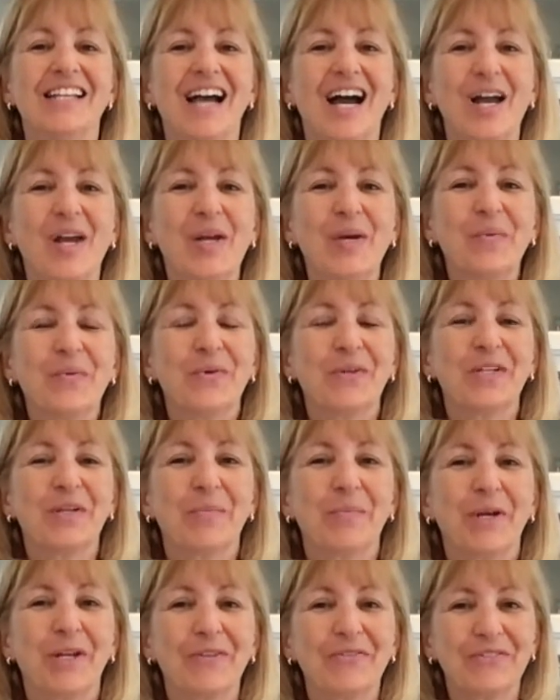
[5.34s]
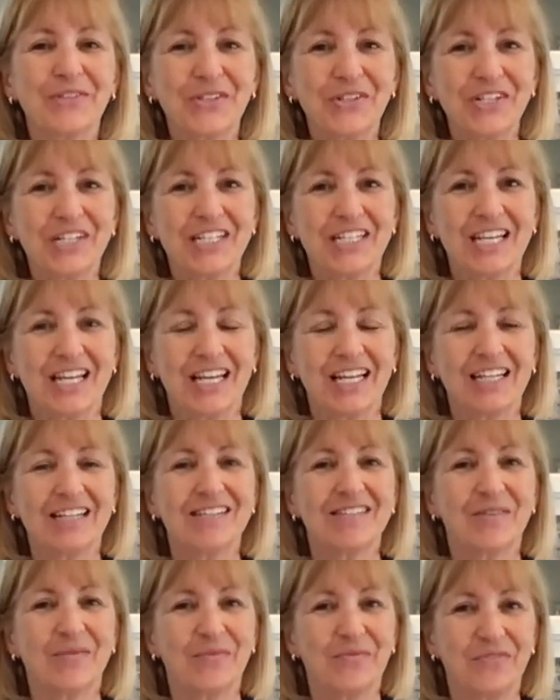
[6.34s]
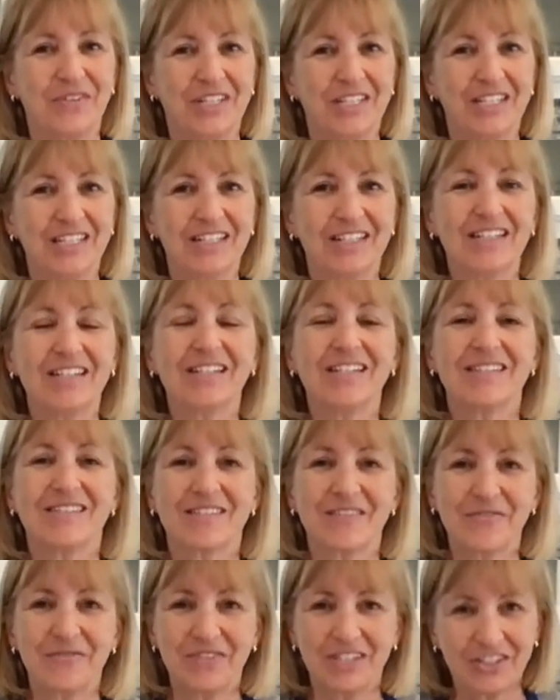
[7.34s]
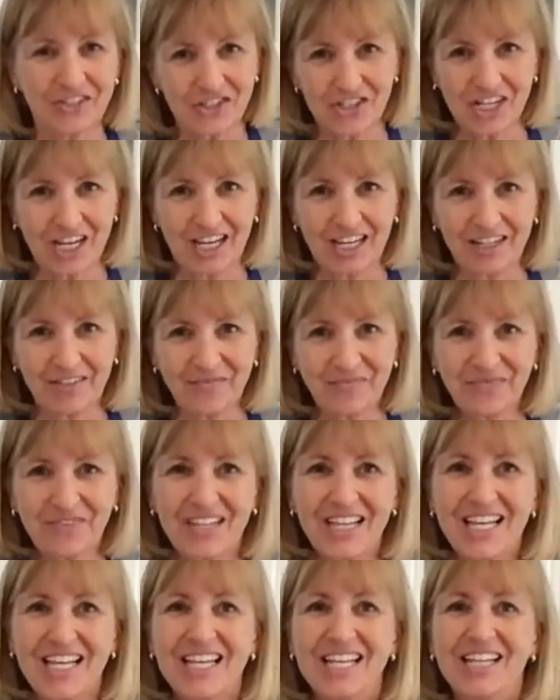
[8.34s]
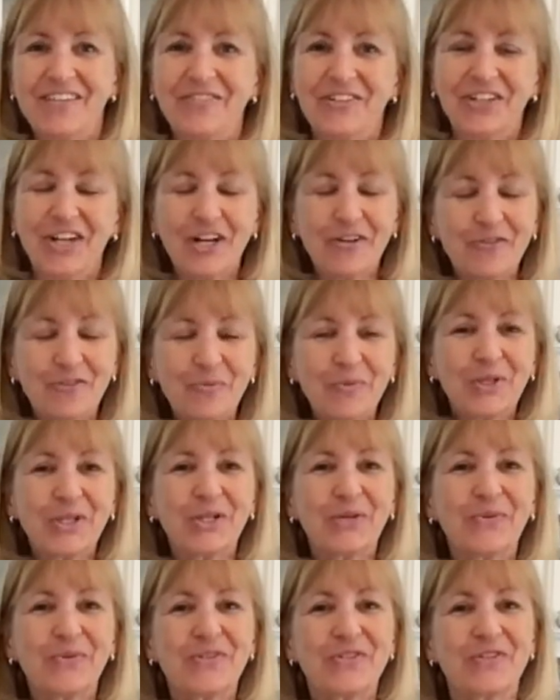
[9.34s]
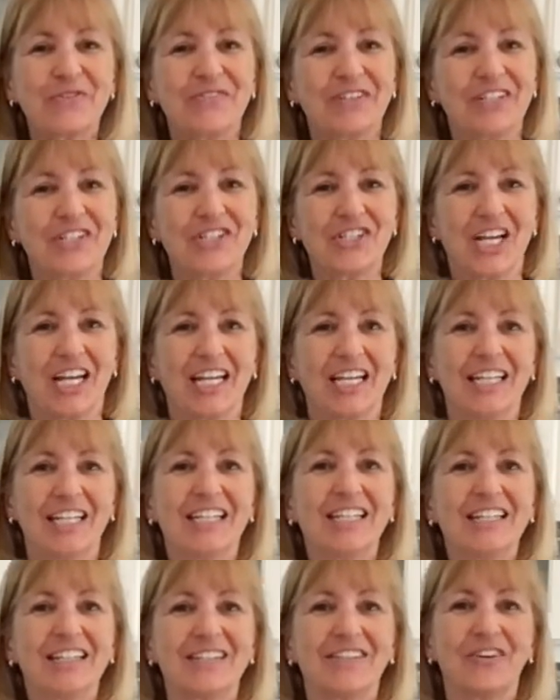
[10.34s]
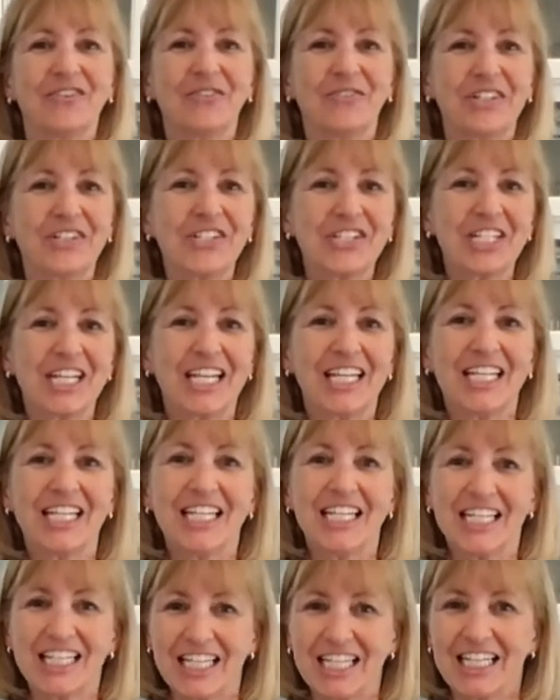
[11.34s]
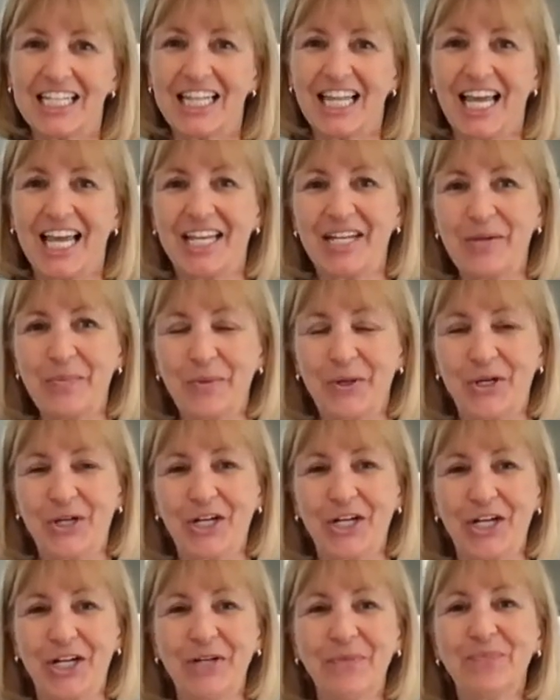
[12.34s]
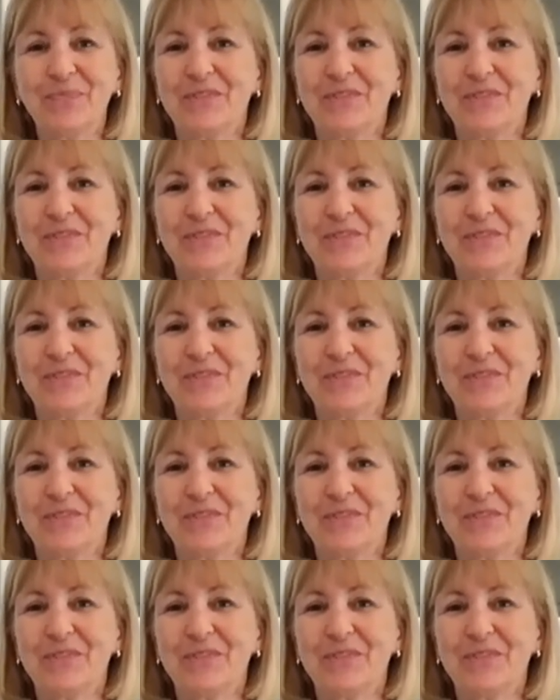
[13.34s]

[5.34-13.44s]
I am going to make for you today some vegan ceviche. If you're not familiar with ceviche, it originated in Latin America.